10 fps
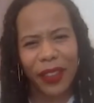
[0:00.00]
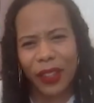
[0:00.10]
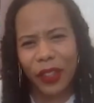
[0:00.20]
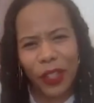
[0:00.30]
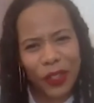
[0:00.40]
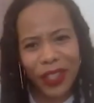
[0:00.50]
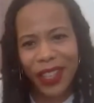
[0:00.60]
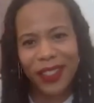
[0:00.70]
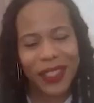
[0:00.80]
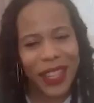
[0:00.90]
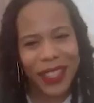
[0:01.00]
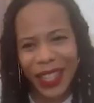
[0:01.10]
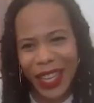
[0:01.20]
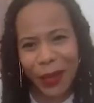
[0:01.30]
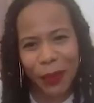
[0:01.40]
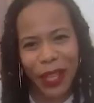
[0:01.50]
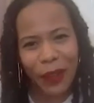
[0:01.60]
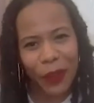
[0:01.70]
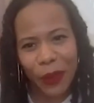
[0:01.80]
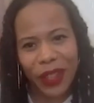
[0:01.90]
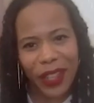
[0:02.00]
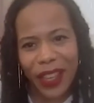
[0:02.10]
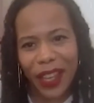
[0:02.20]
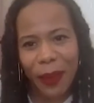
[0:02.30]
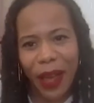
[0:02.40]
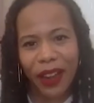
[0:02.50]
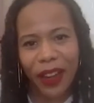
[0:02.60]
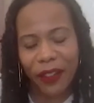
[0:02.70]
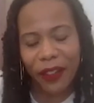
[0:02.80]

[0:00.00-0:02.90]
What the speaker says: usually it's like deep, like if you really think about it,